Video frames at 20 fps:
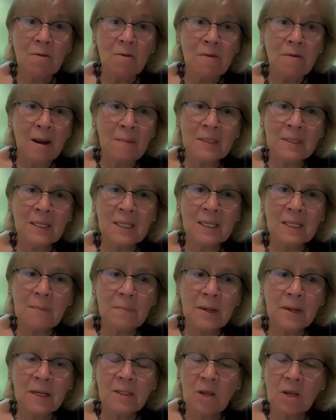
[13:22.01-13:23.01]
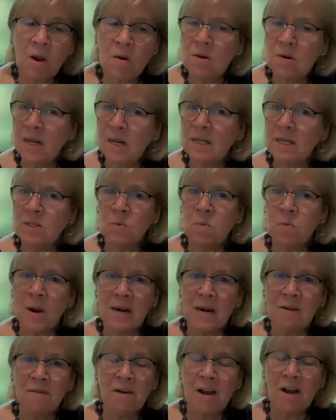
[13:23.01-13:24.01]
REM sleep is only
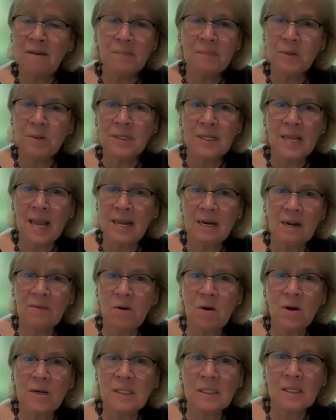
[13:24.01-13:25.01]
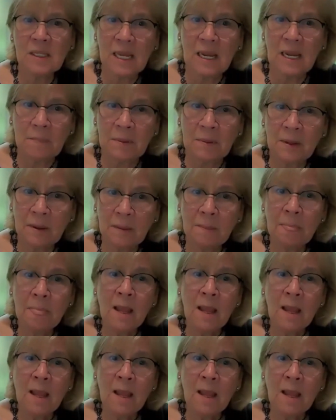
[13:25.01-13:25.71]
25% of our sleep.